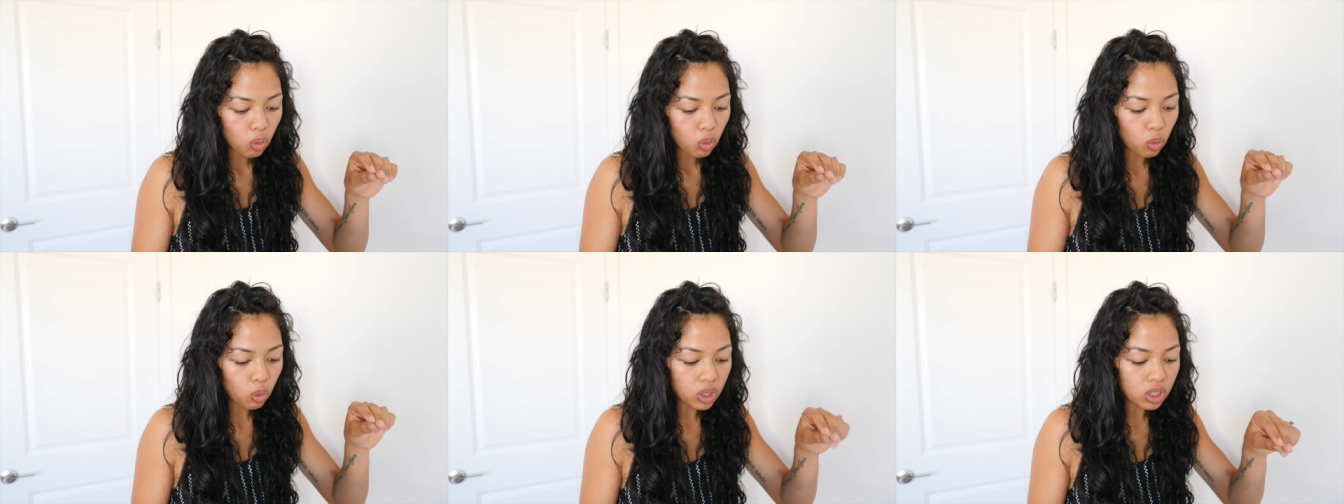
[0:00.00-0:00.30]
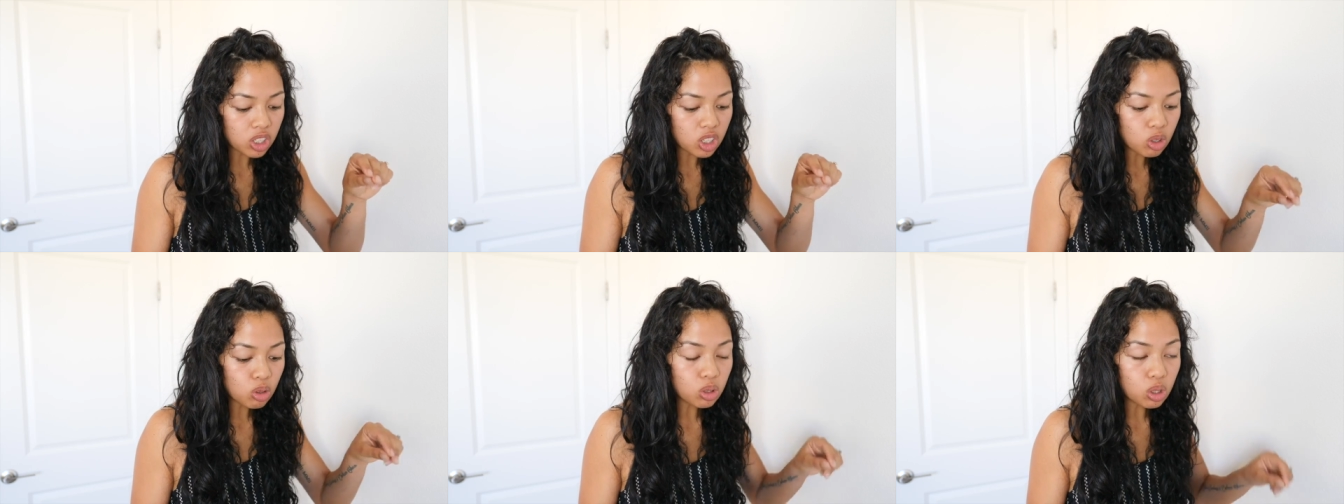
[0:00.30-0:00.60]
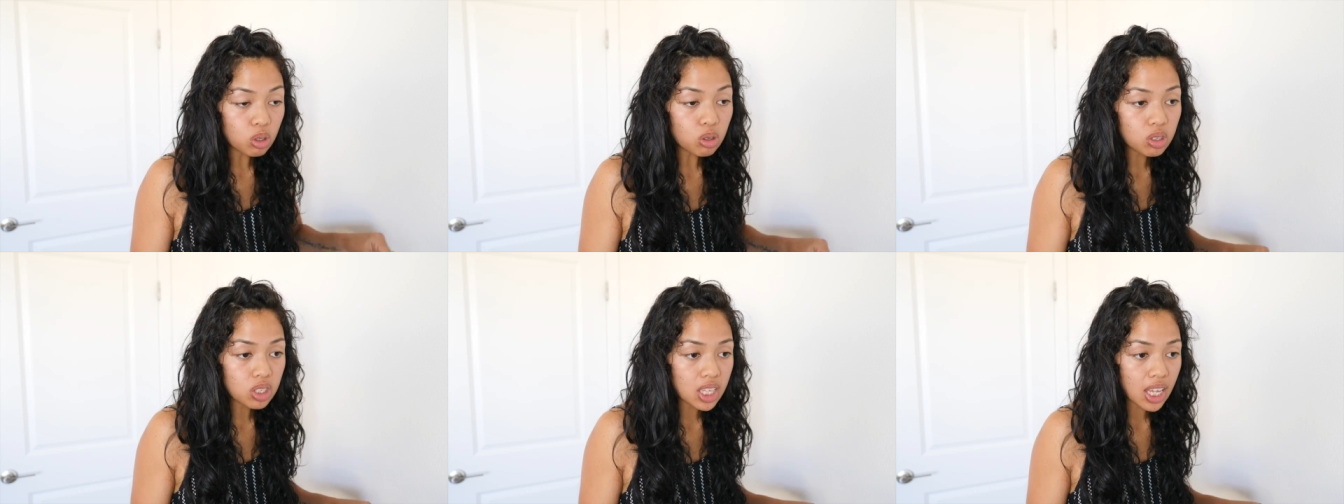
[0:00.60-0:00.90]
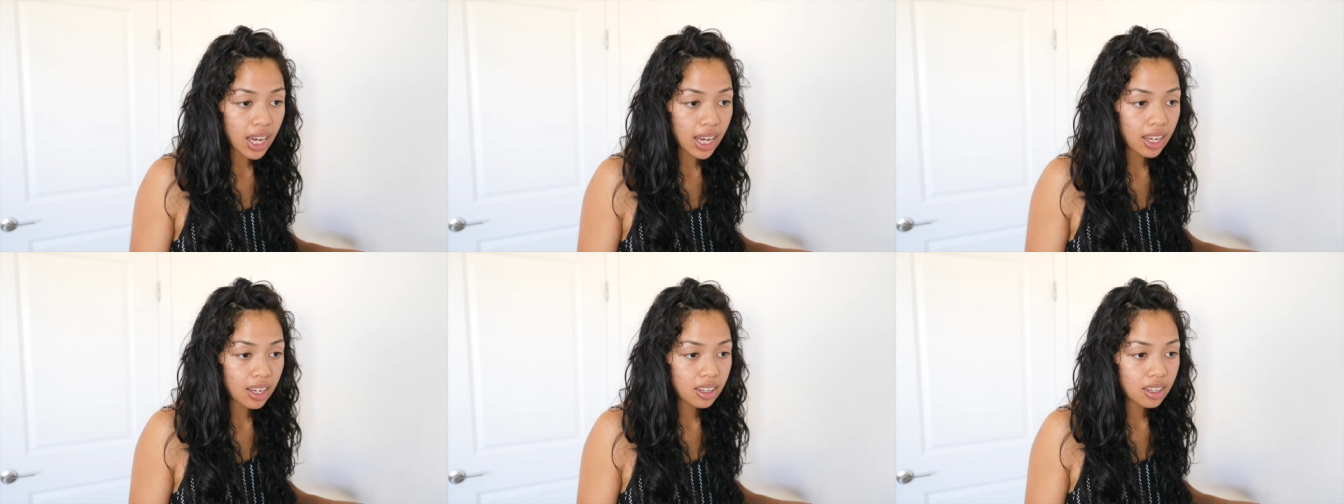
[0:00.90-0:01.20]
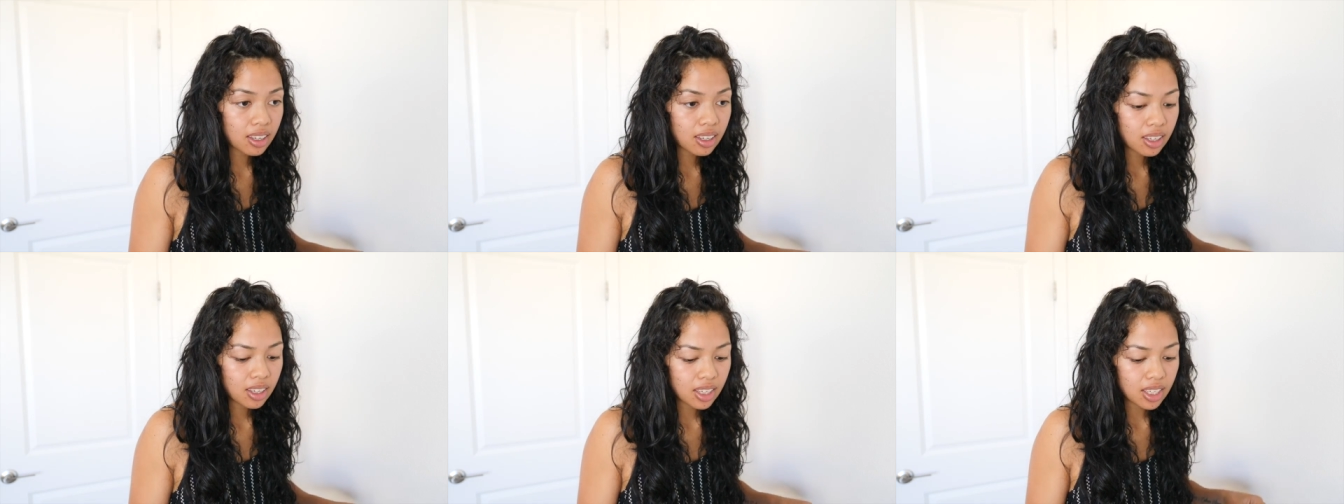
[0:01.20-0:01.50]
Will you lose that?
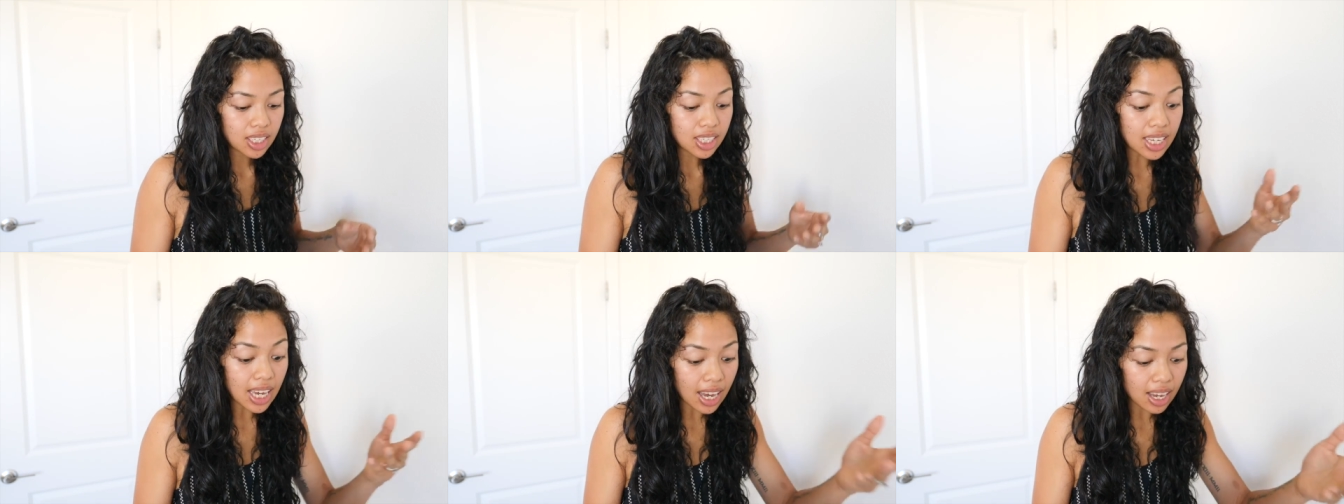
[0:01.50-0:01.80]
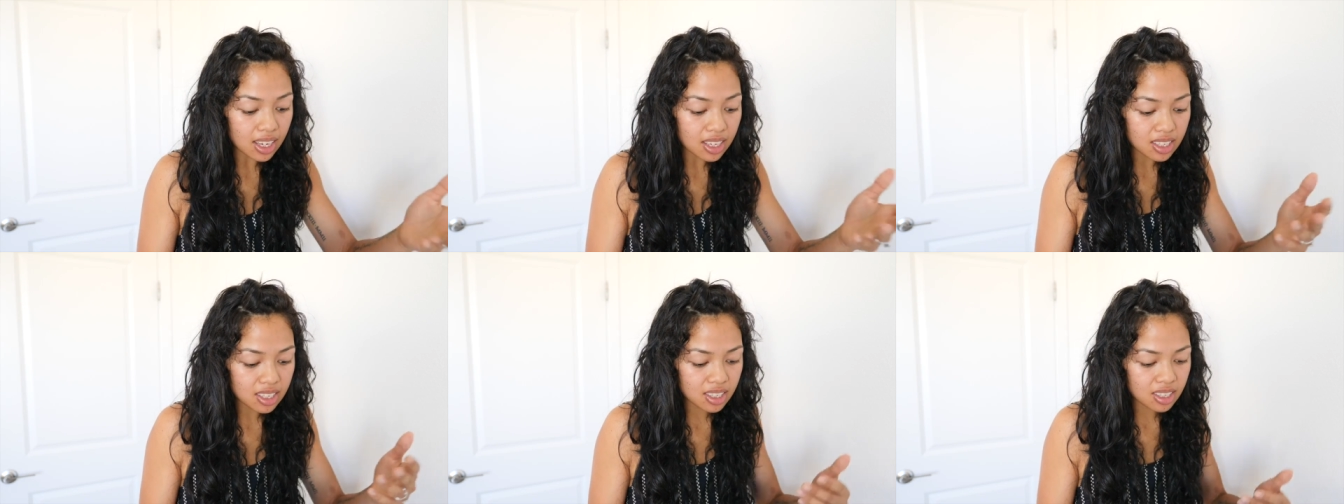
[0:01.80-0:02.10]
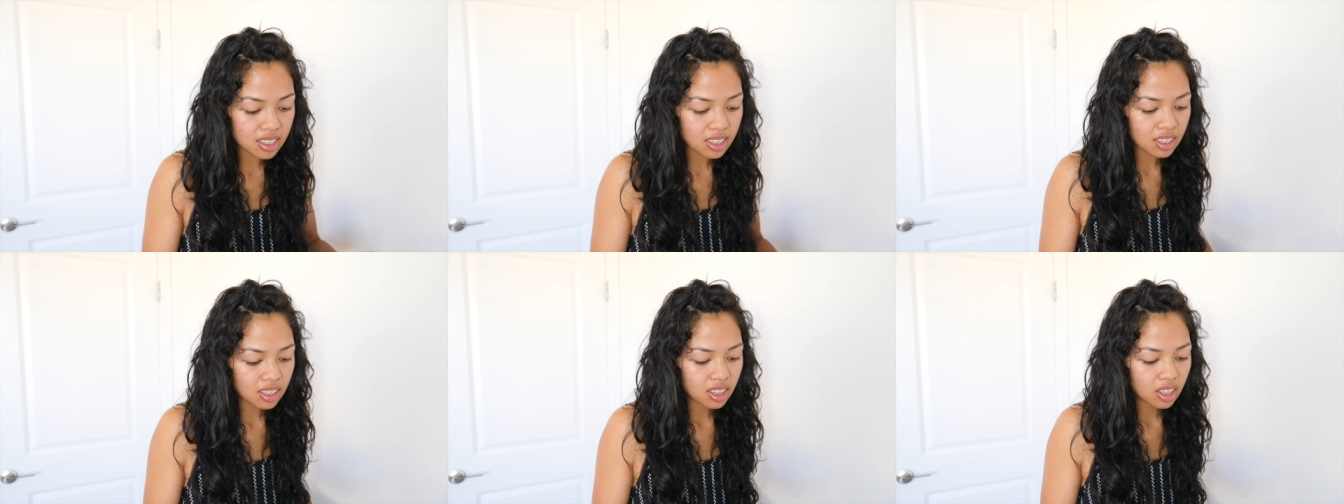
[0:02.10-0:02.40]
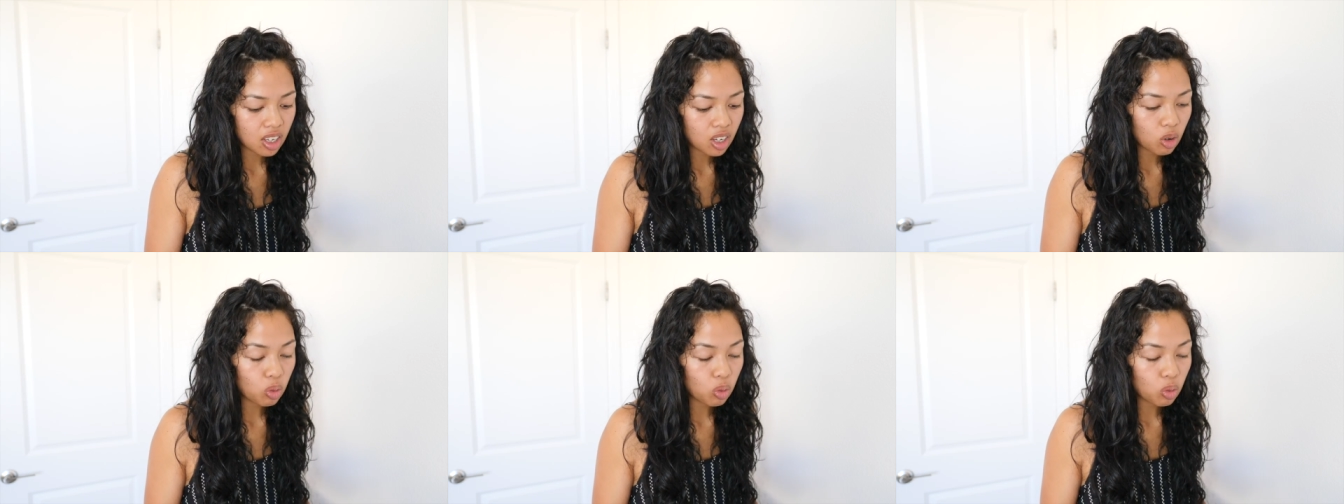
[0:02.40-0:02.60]
Yes.